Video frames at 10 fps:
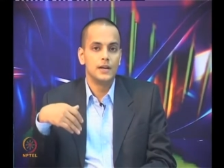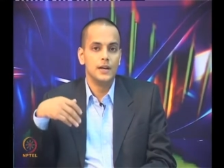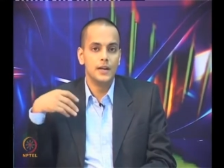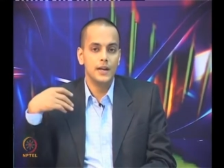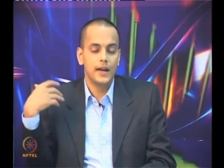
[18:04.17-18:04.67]

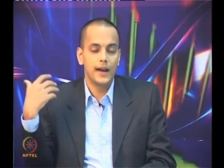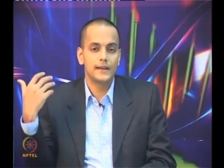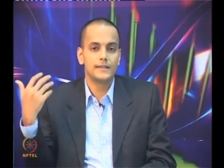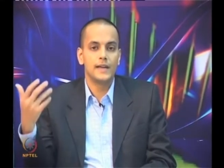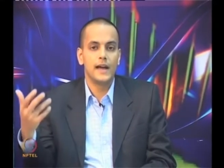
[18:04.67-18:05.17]

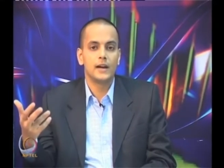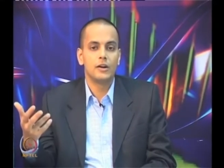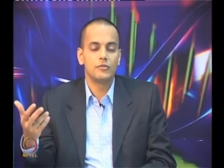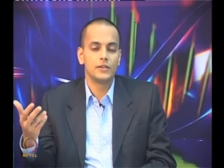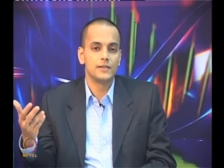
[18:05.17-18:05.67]
indicates the
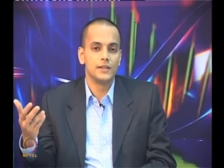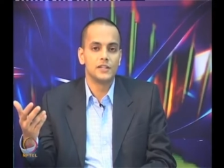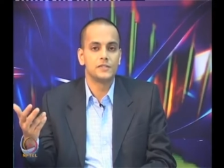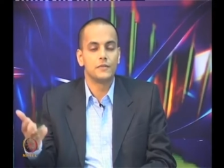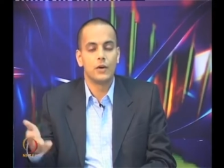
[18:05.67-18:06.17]
angle of
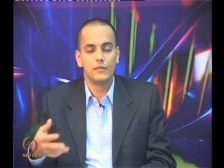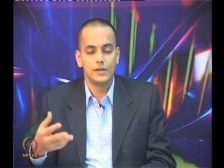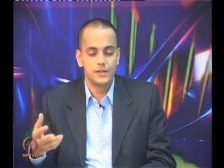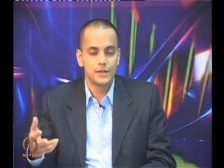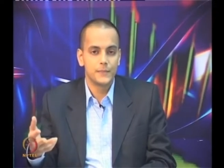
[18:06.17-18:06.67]
incidence for
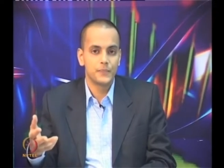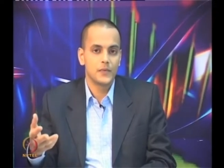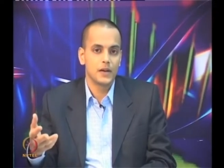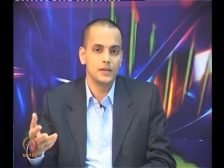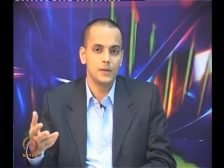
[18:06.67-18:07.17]
which
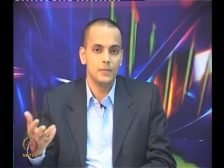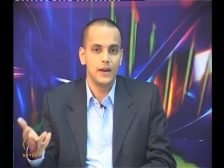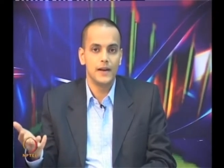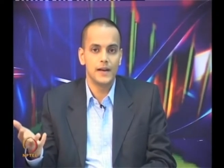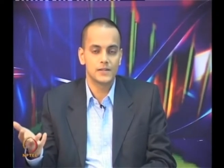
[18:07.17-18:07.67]
the
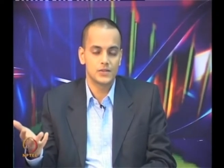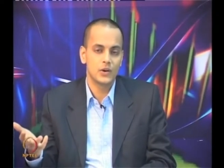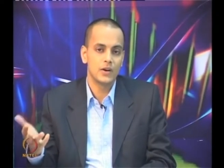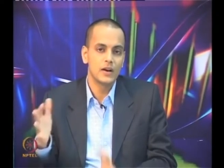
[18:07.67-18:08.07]
blade has stalled.